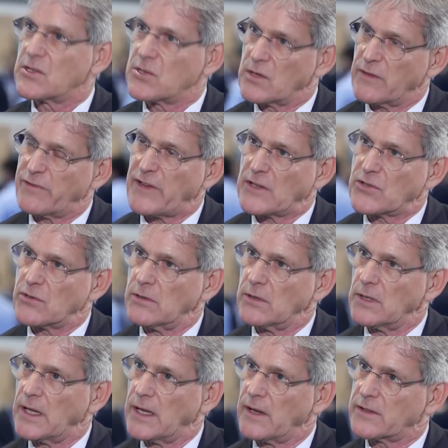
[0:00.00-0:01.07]
to the
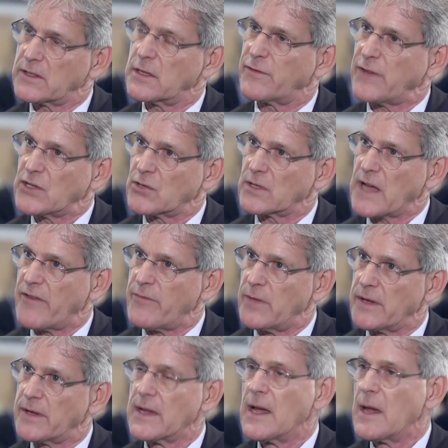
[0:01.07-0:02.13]
federal government.